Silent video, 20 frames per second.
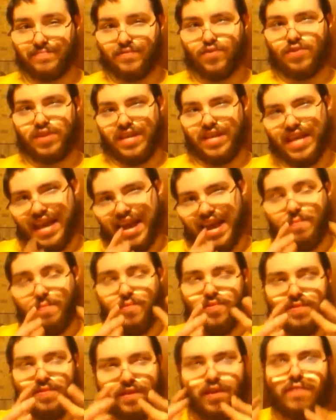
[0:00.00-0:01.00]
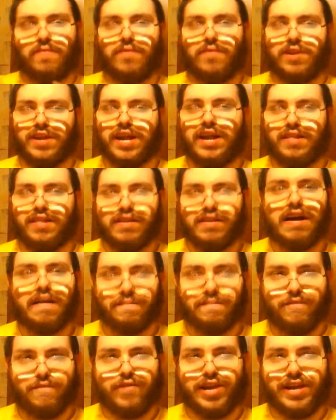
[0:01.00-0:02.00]
or the camera itself would not
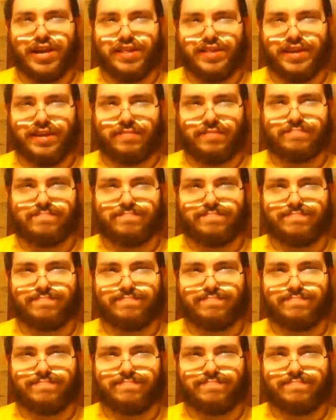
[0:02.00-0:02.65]
stop freezing.